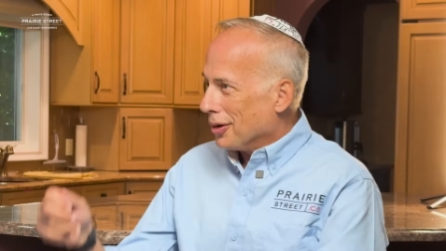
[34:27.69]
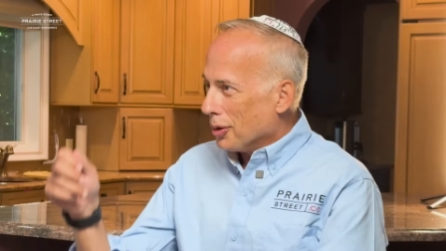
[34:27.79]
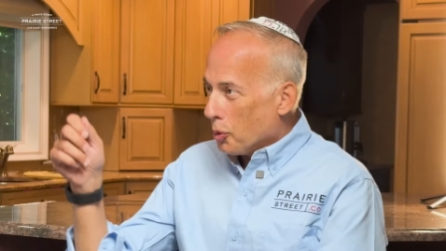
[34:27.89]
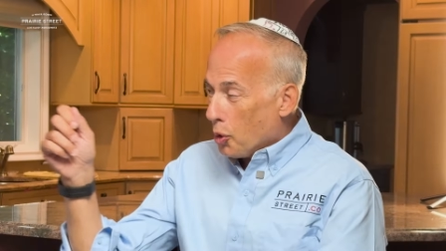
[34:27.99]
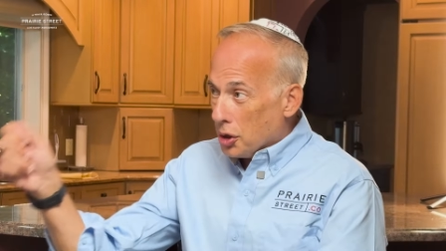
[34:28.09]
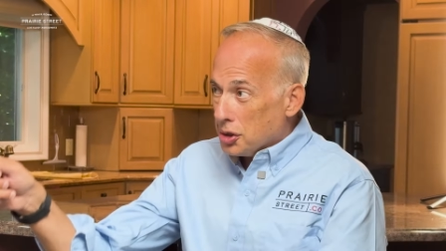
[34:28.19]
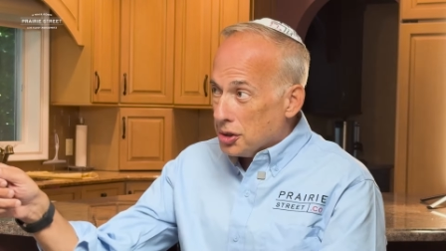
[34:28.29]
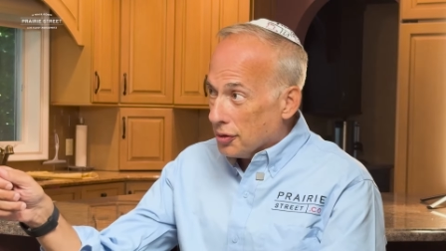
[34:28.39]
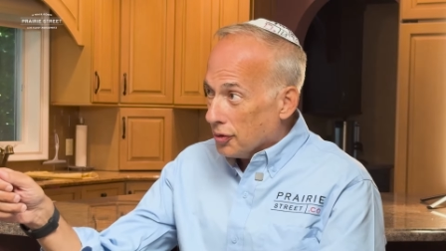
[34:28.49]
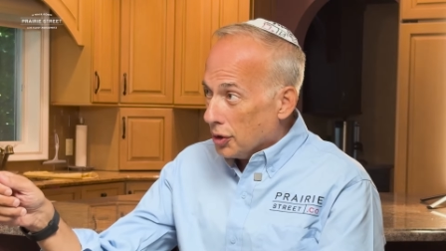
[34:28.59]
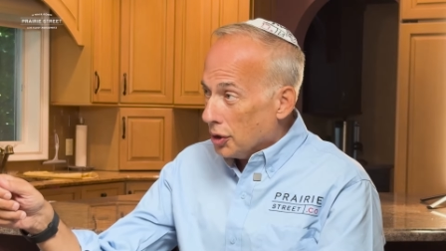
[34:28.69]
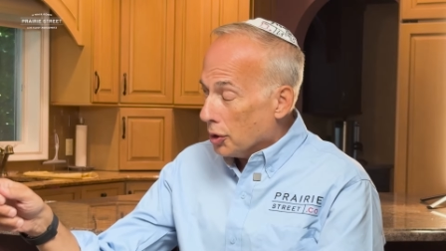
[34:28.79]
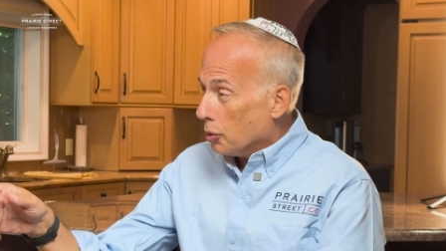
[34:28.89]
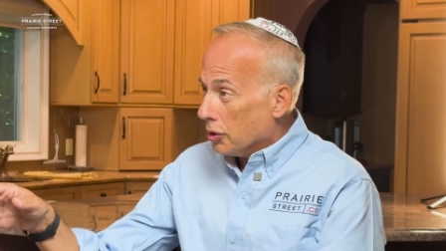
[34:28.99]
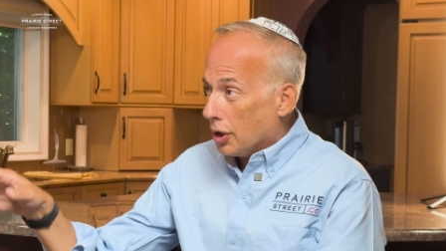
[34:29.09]
could watch the
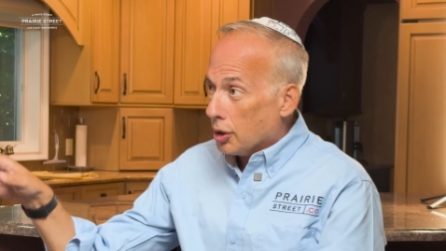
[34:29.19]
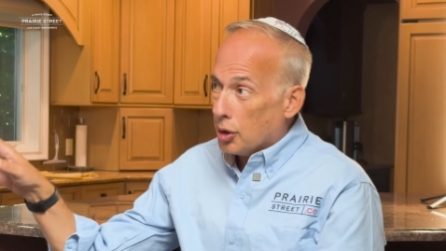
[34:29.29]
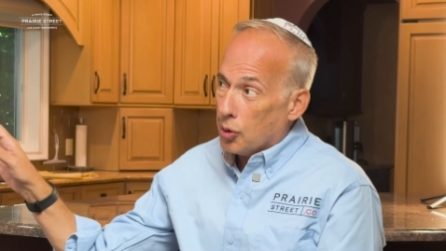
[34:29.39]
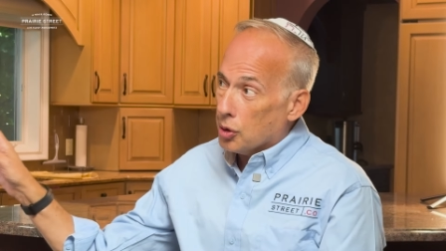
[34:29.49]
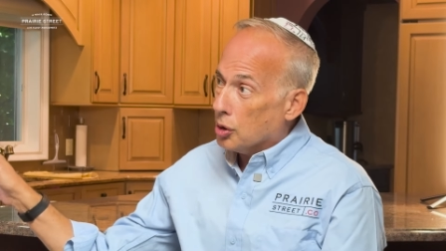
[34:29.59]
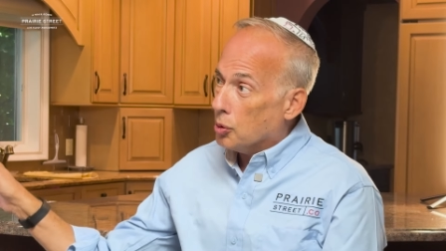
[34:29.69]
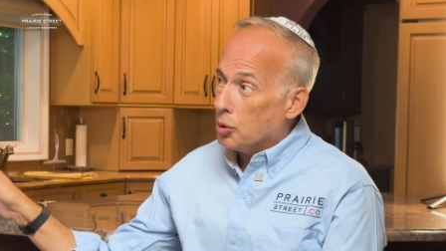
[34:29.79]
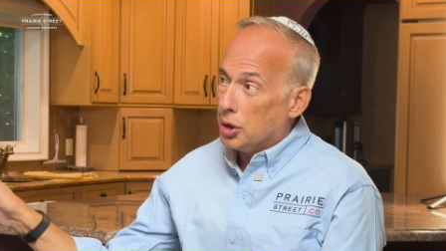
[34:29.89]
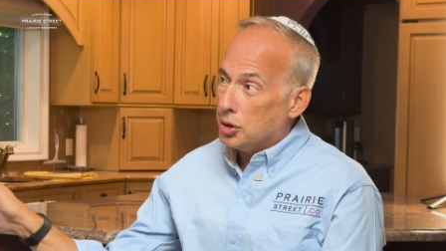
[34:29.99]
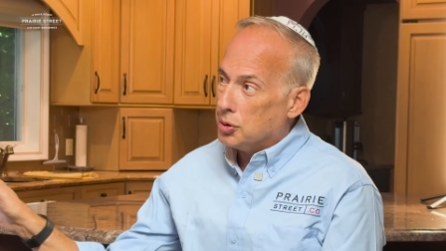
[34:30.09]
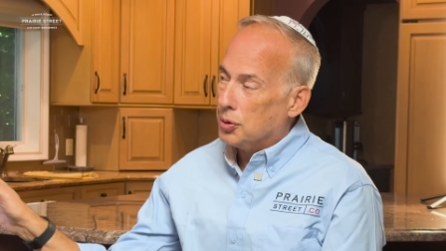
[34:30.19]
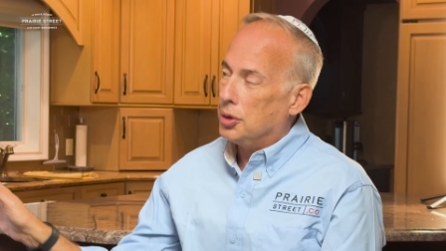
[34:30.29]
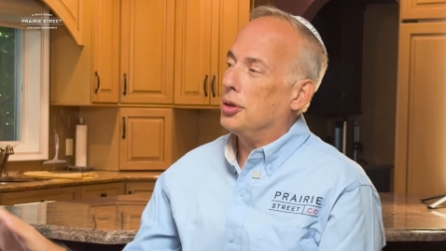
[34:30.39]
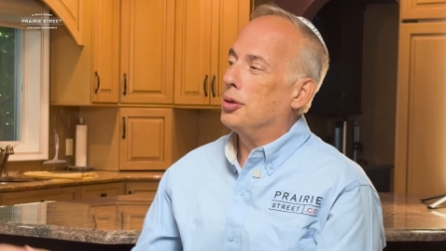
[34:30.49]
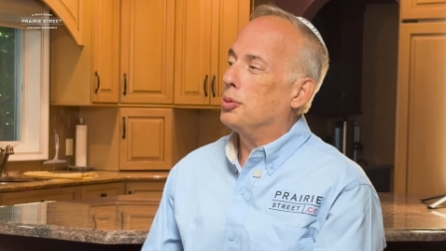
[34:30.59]
video without going away to
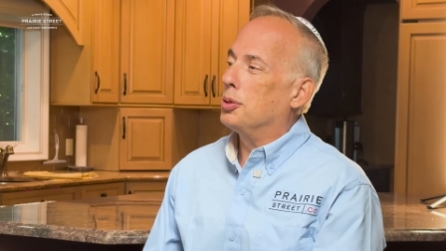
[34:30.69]
another